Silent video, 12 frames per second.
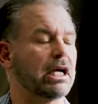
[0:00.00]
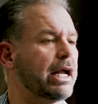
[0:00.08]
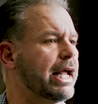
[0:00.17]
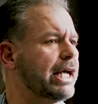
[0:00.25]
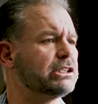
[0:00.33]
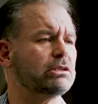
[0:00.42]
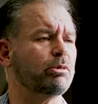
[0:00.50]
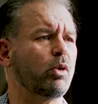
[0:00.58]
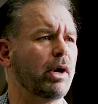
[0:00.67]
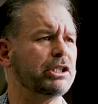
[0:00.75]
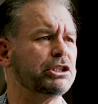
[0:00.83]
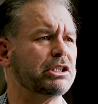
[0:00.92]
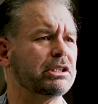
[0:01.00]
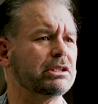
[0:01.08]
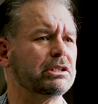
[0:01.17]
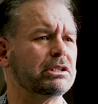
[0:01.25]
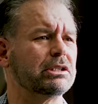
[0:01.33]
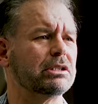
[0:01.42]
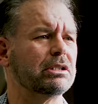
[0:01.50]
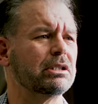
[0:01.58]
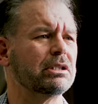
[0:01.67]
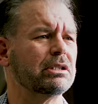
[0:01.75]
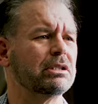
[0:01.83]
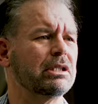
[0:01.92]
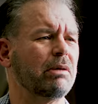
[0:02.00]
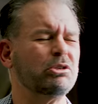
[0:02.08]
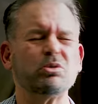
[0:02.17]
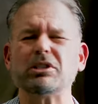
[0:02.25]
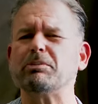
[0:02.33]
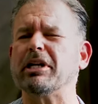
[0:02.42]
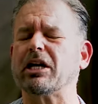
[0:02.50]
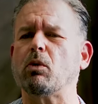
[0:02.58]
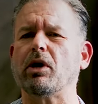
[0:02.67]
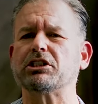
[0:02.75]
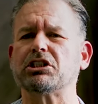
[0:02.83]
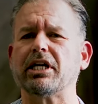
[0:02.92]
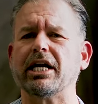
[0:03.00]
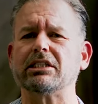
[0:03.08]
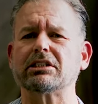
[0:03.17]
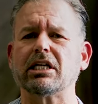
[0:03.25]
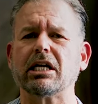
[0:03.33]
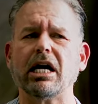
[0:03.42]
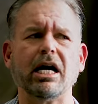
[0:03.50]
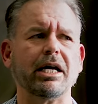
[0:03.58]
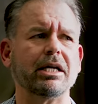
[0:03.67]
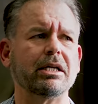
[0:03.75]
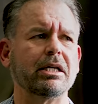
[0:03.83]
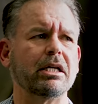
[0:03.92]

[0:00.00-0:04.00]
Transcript: And I asked them questions who's always been a question asking guy.